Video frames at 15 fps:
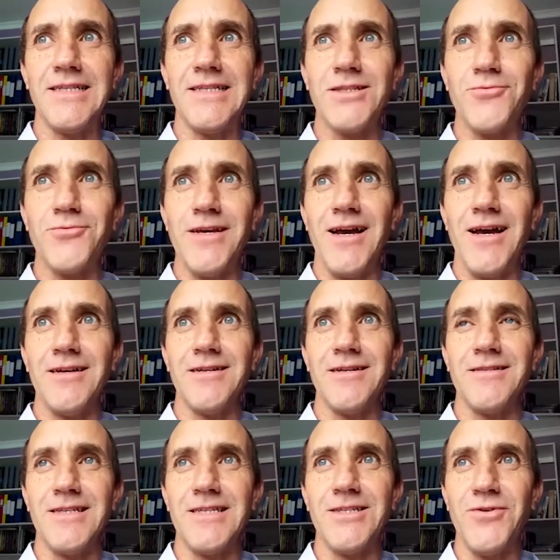where
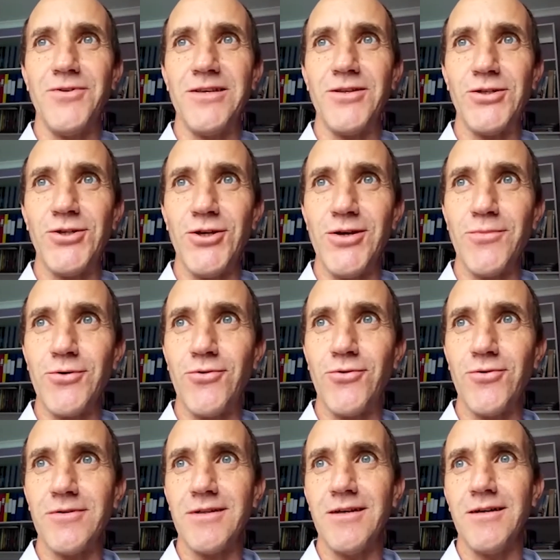the term
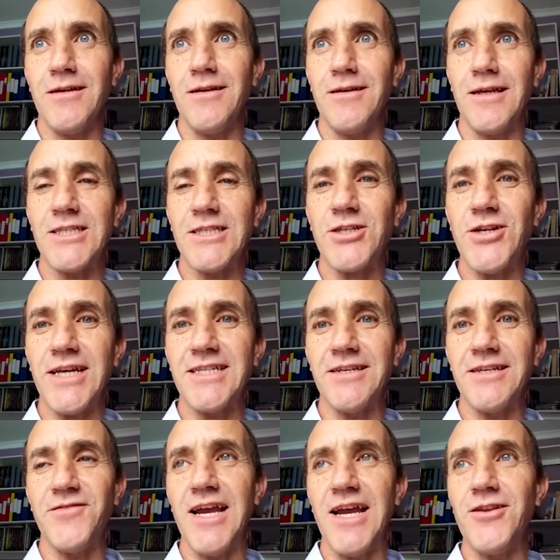called
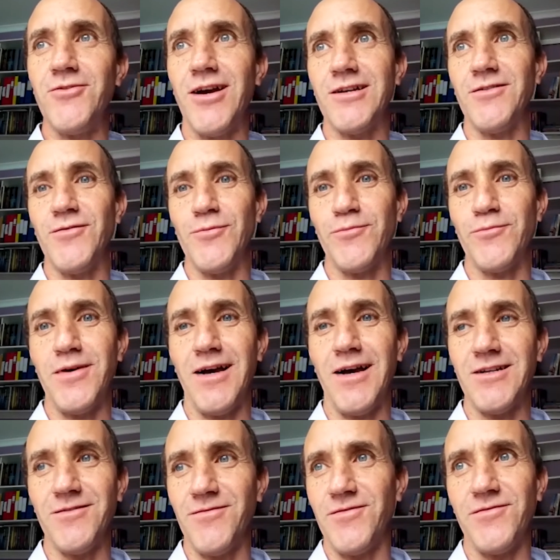extracting value out
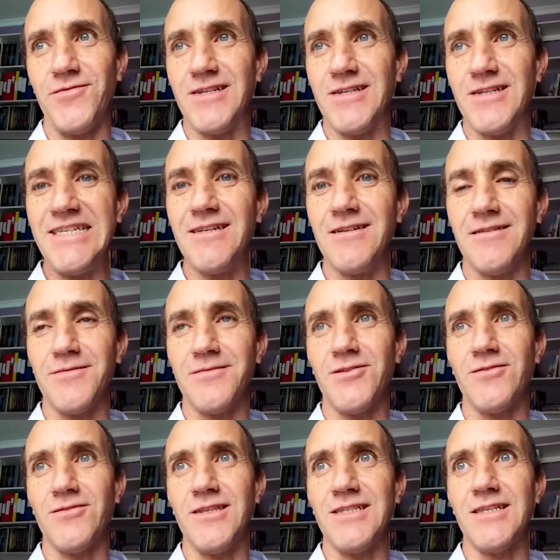of a deal.
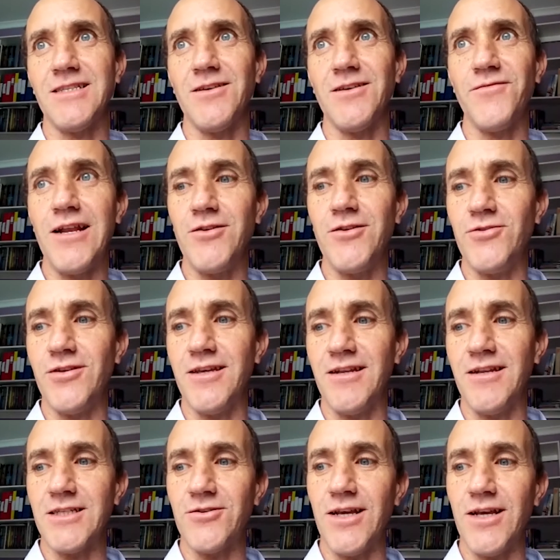So this is the value you can
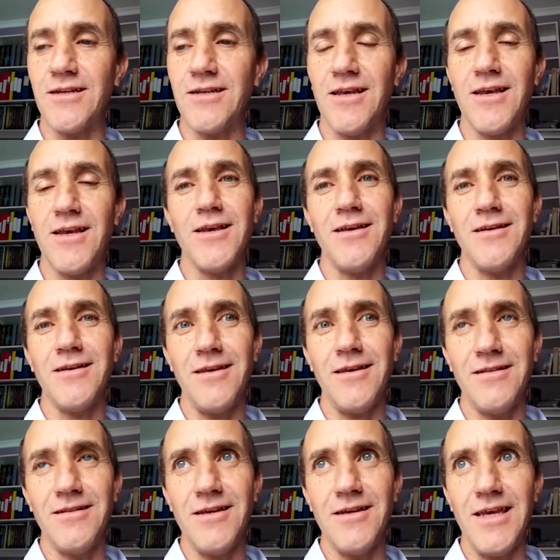extract.
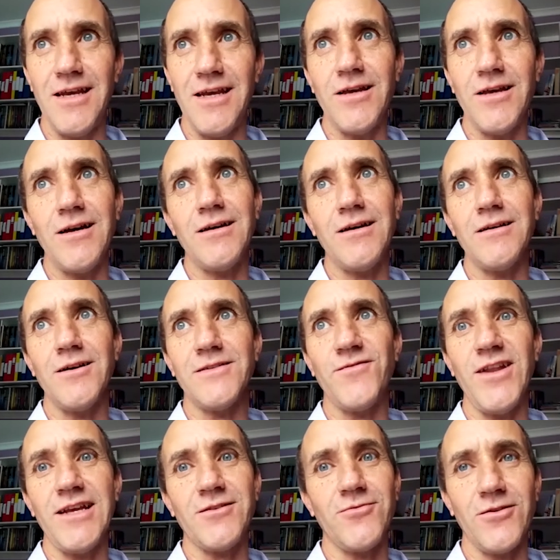in the area, a
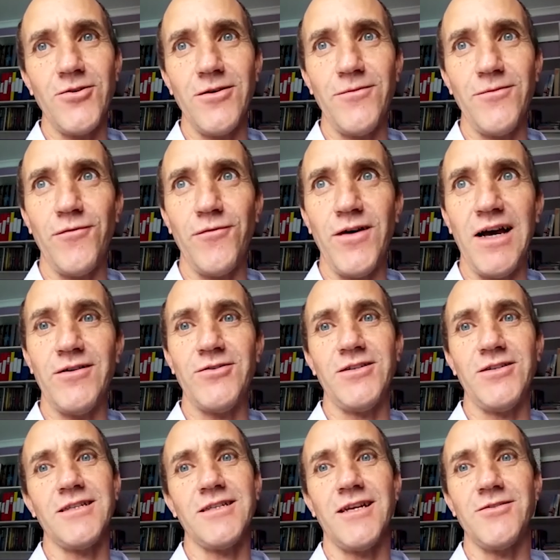flat will go for 500,
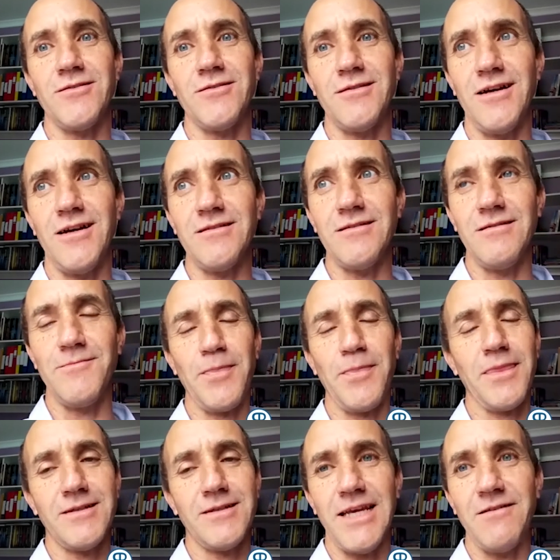600,000.
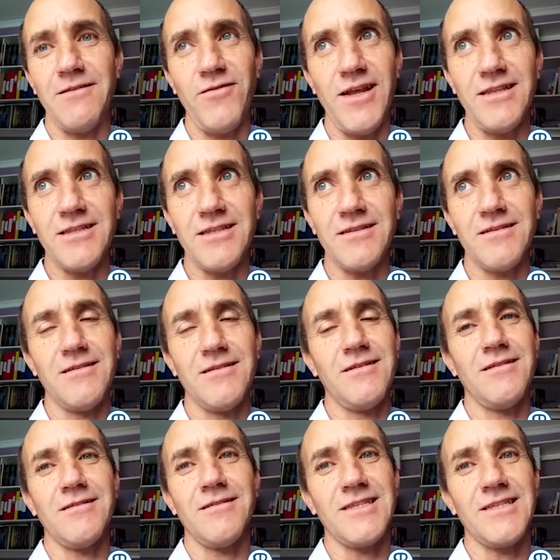10 flats,
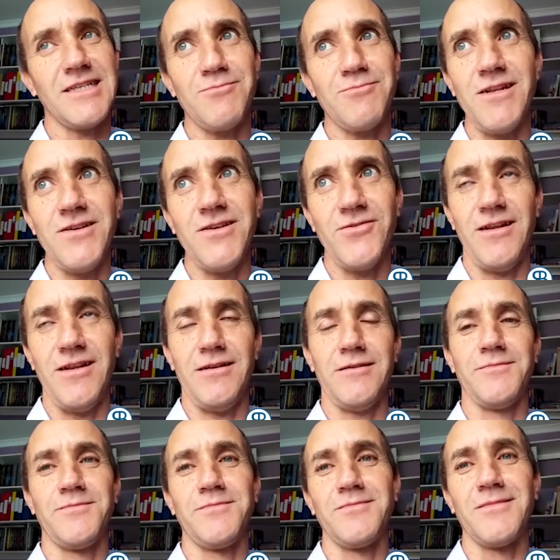6 million rand.
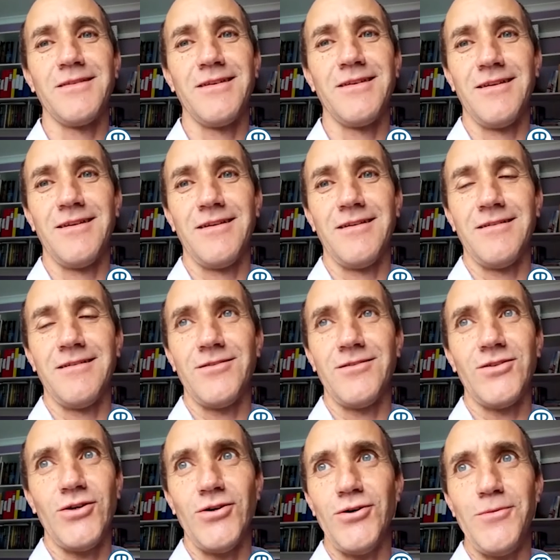
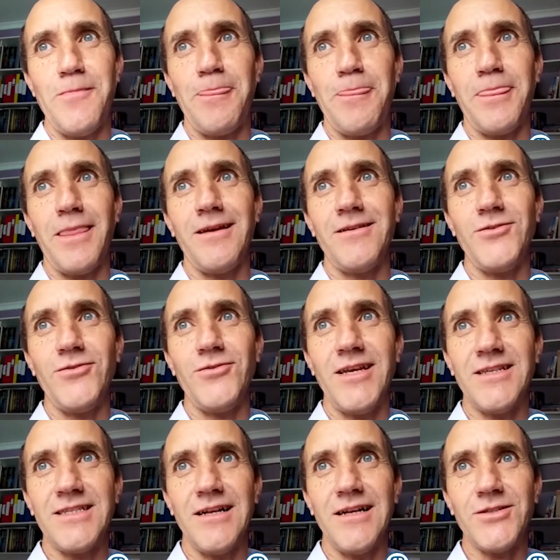So you can
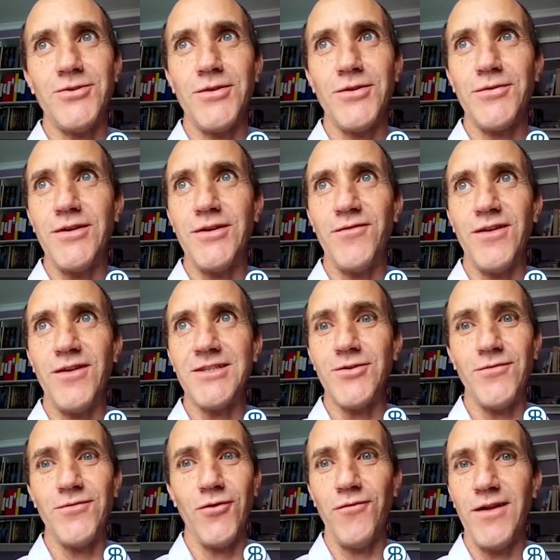sell 2 or 3 flats
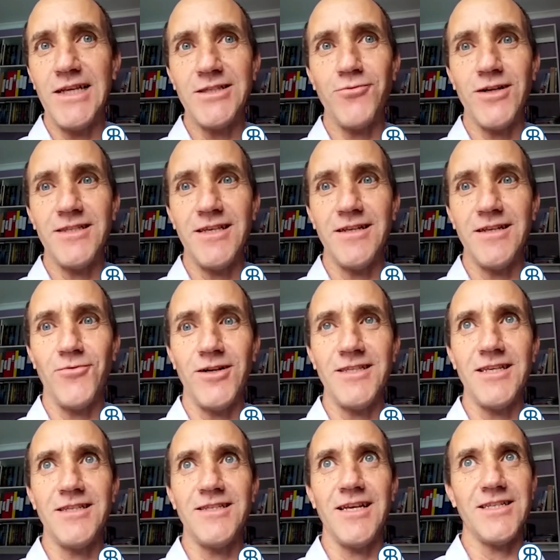or 4 flats once
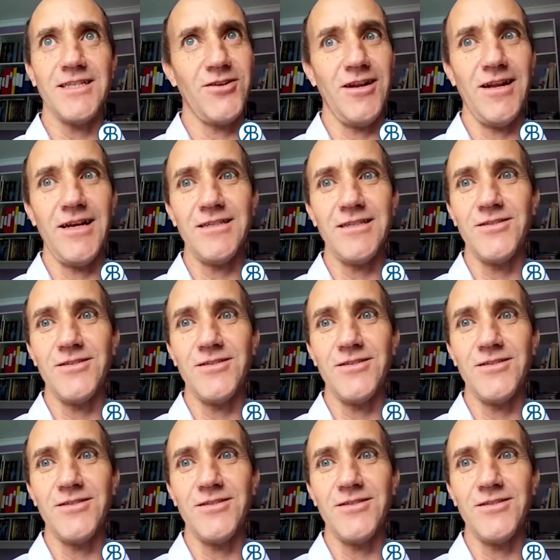it's sectionalized. You